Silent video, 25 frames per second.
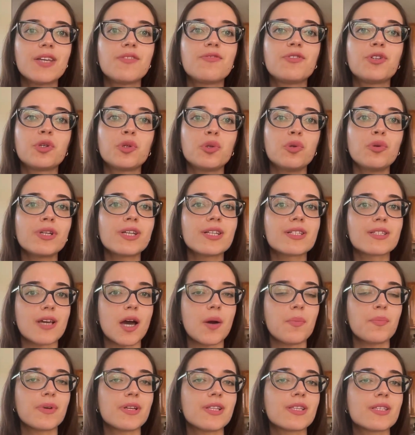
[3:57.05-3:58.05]
if you look it
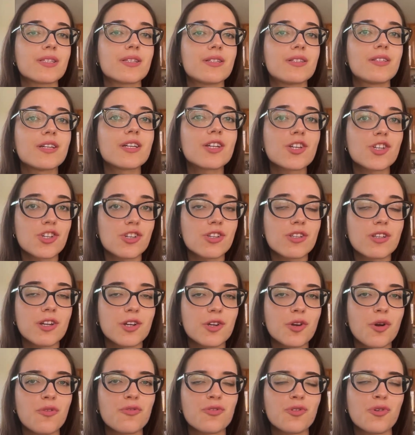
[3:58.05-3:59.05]
up in the
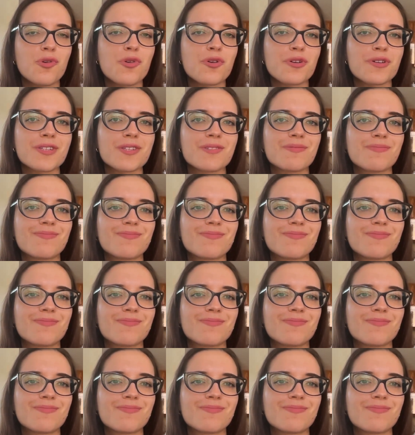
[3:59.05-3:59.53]
dictionary, of course.